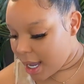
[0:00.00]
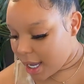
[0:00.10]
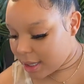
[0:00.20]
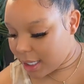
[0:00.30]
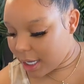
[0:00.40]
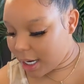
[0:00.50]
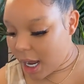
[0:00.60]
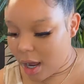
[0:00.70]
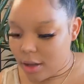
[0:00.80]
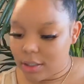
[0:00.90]
And then
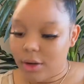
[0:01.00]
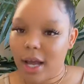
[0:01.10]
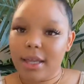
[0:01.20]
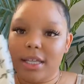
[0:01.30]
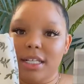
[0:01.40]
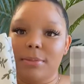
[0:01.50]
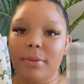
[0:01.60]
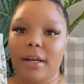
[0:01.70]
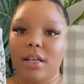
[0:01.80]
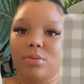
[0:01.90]
I also got this
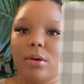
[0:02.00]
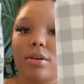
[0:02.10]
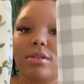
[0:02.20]
print as well.